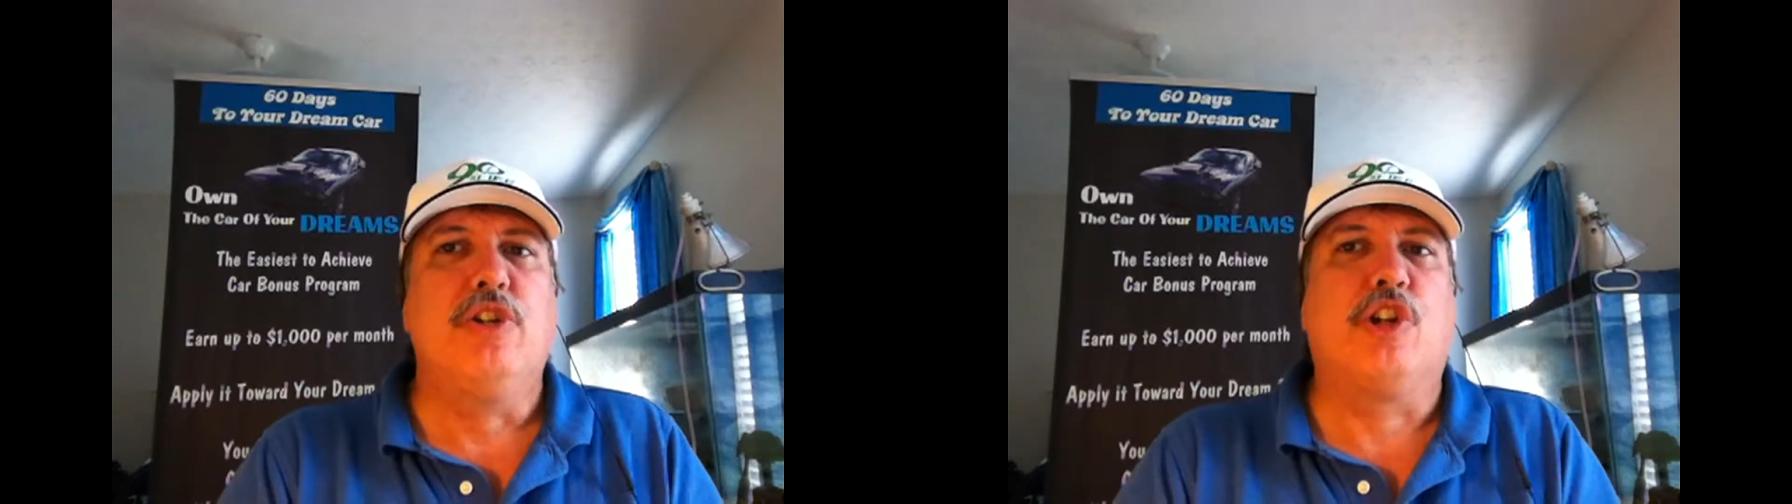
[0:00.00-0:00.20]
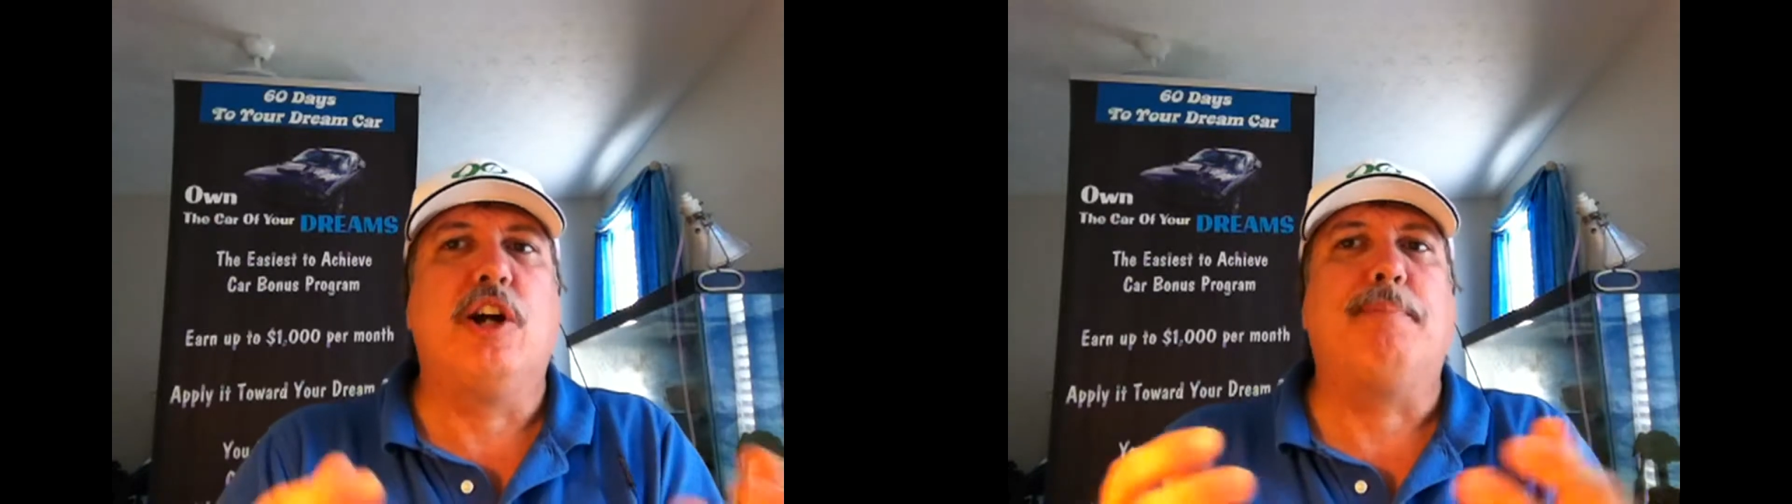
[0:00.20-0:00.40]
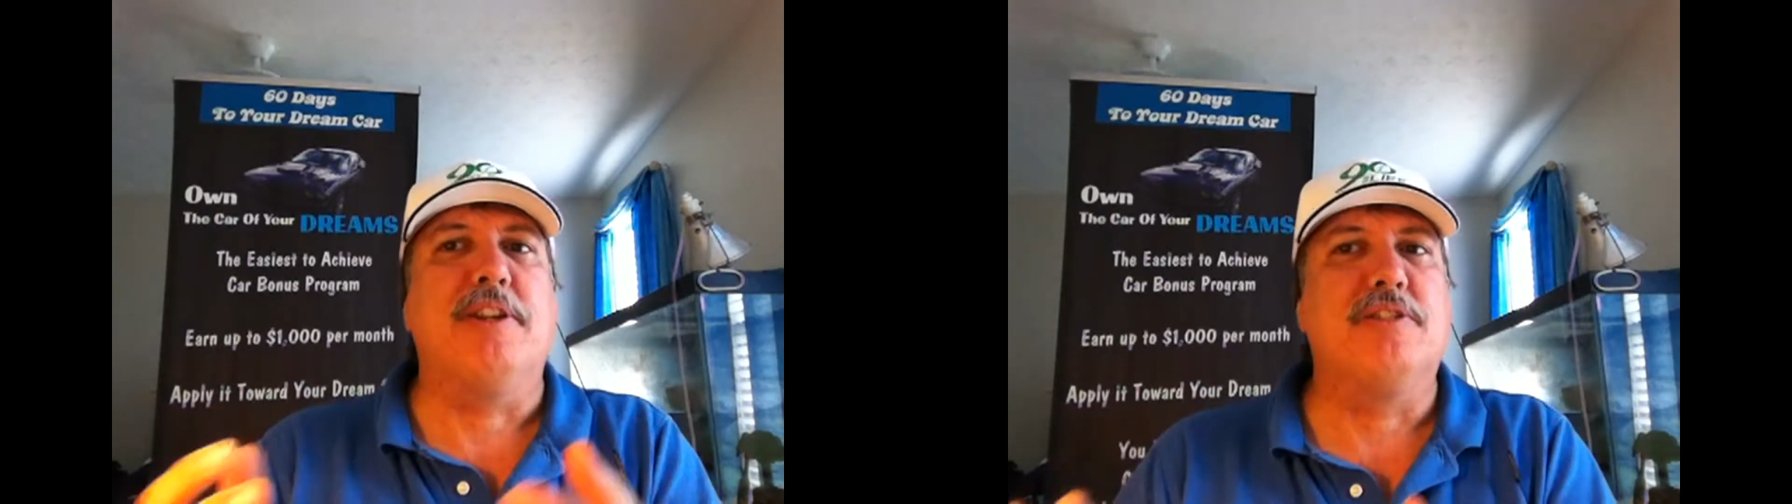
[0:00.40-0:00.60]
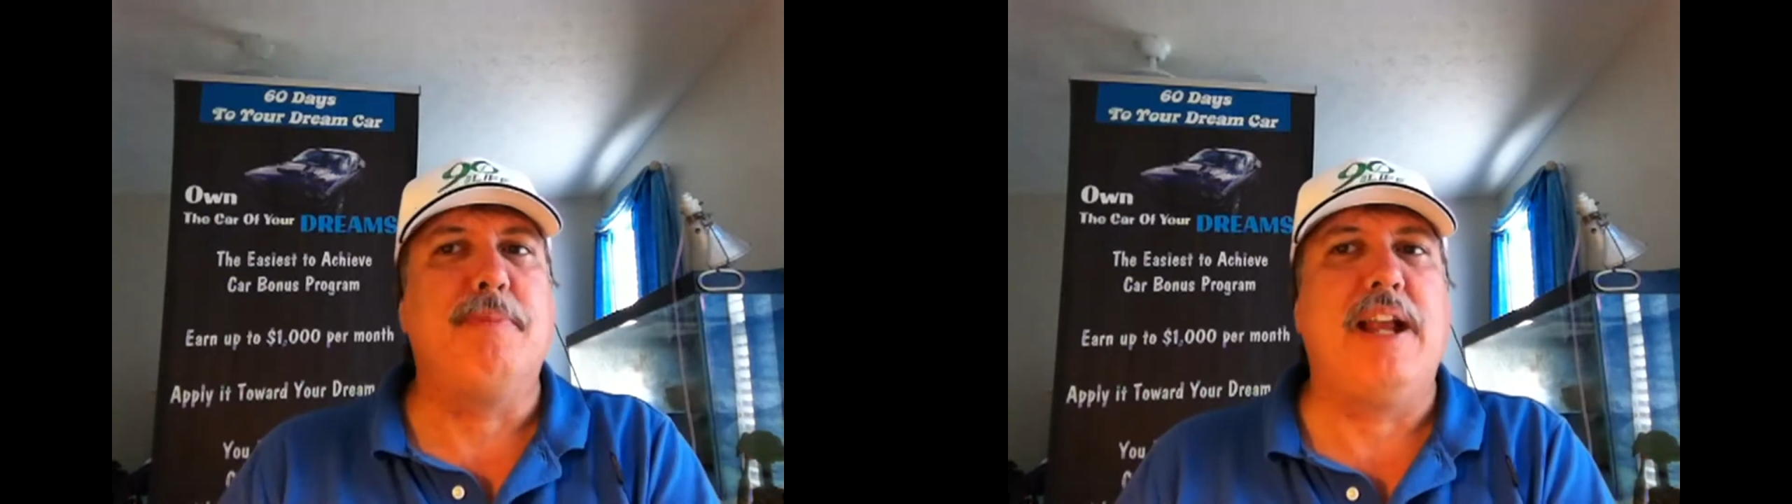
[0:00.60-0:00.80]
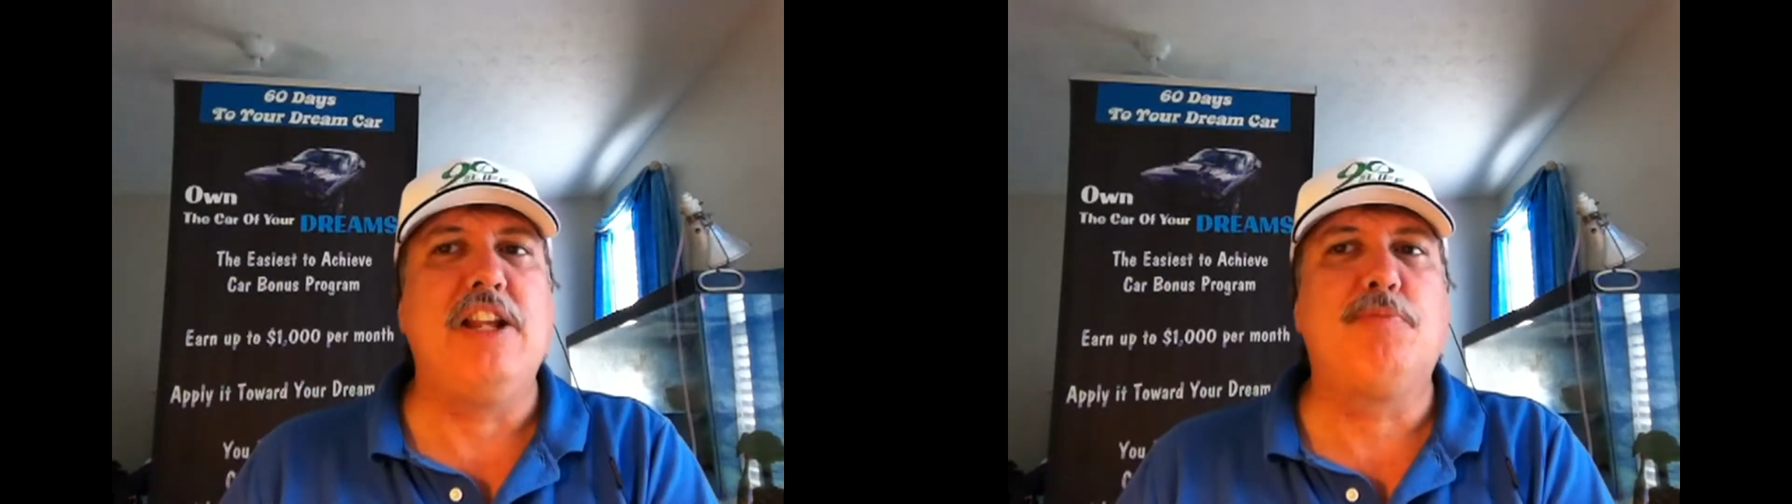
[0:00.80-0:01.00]
your company's
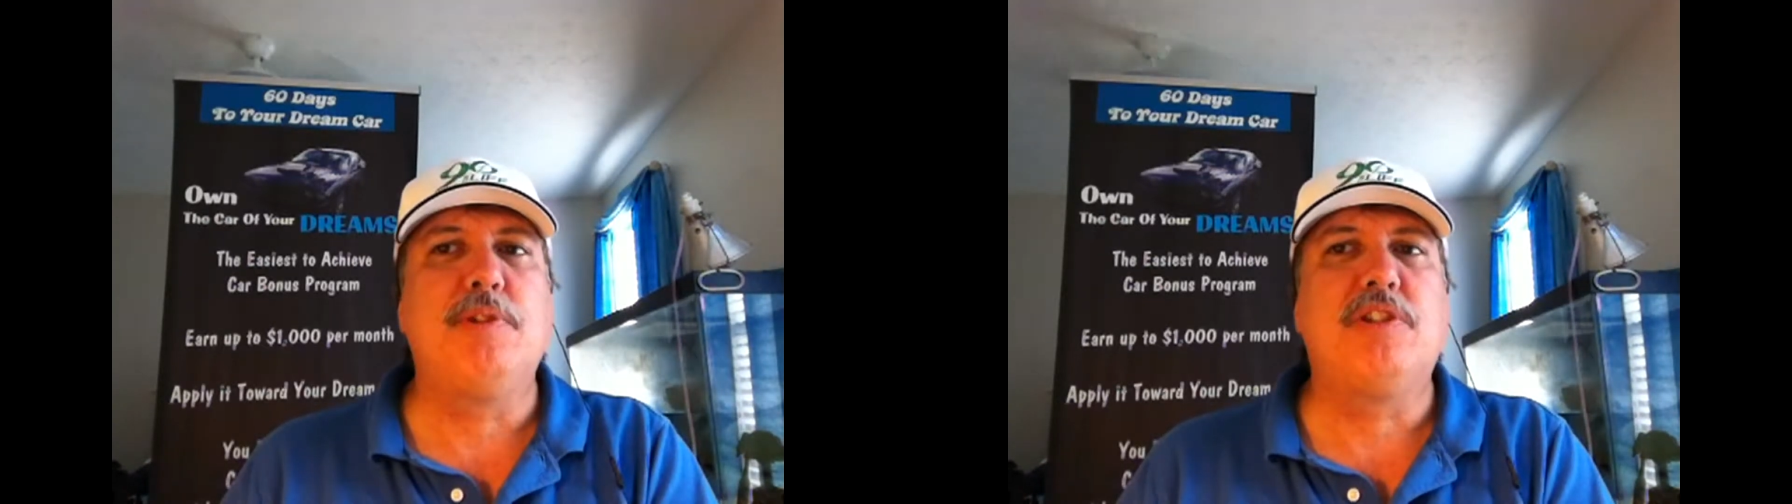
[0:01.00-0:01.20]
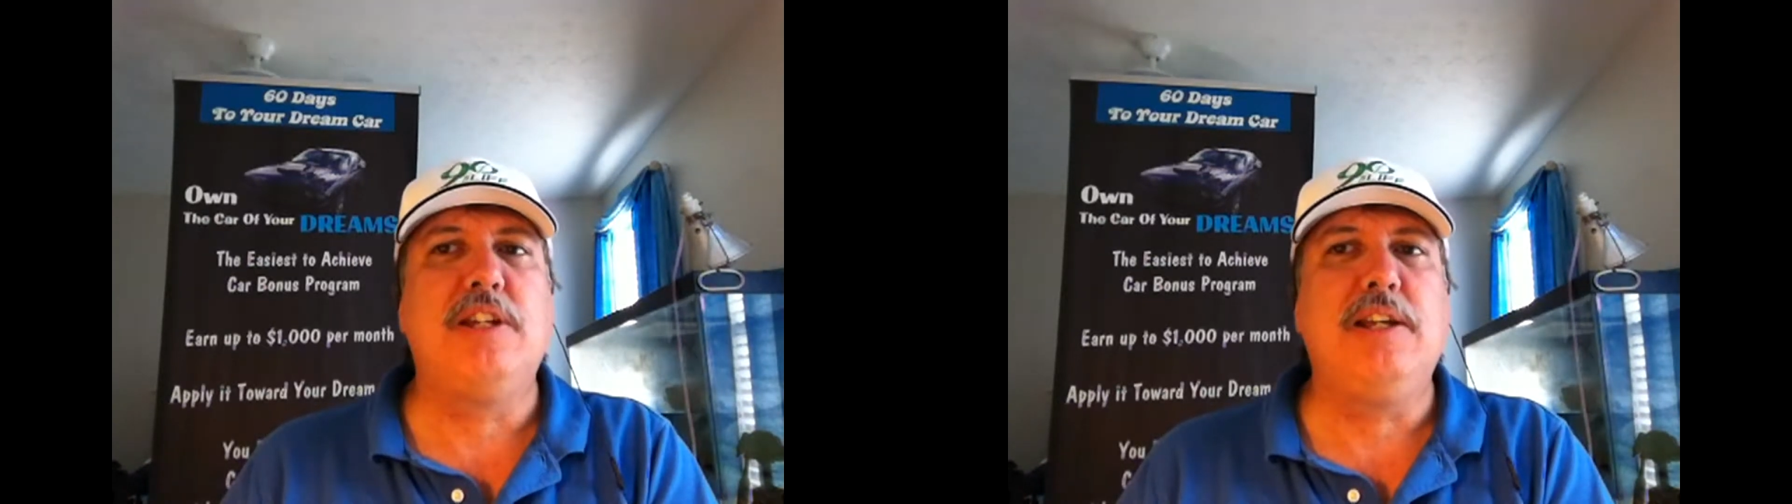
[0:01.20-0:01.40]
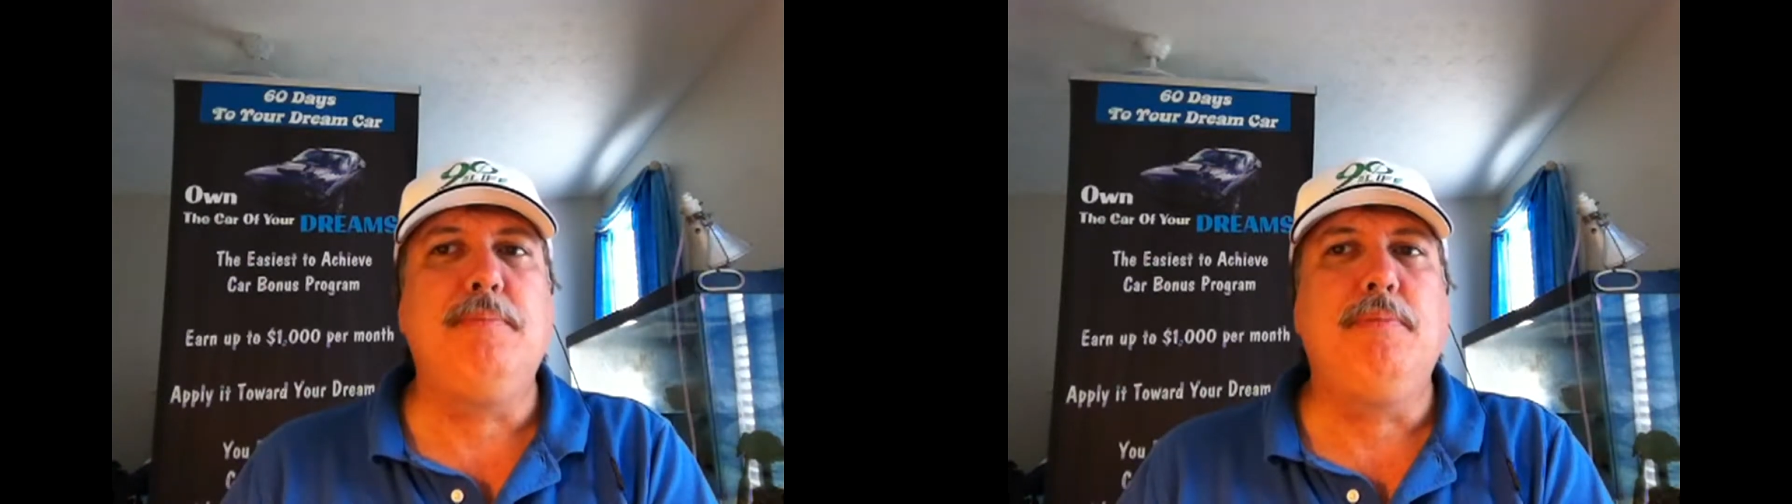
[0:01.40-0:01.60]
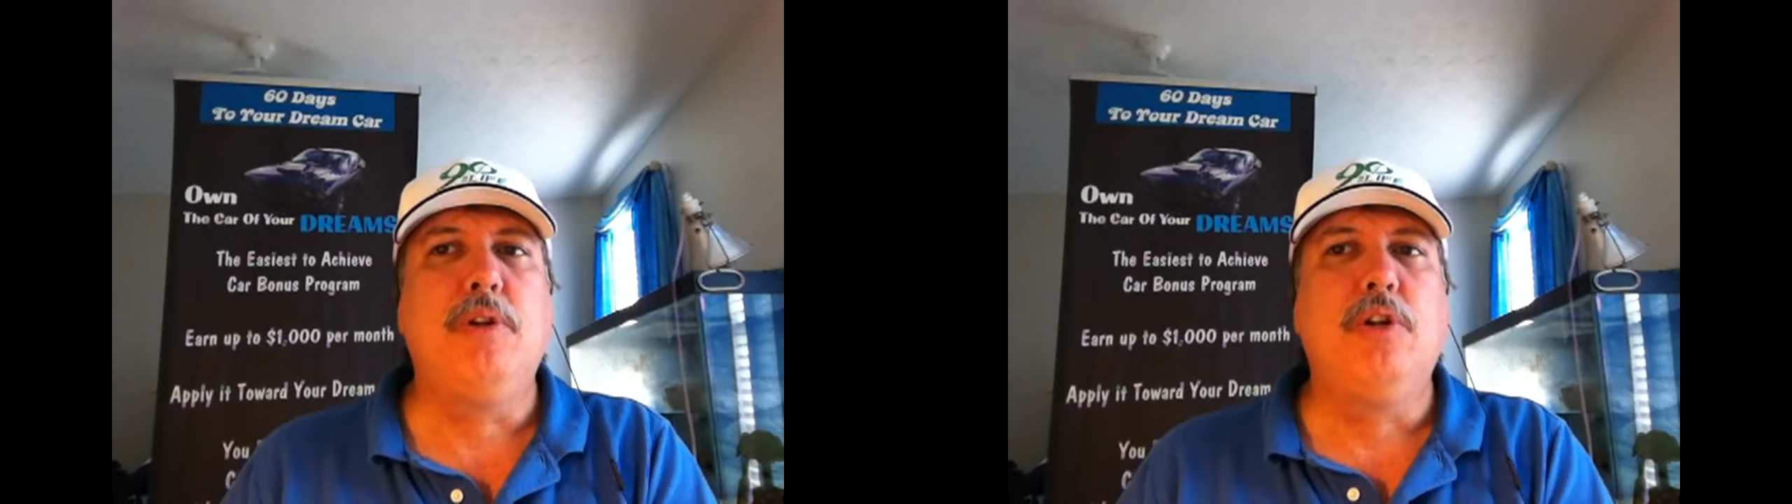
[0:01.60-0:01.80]
management team,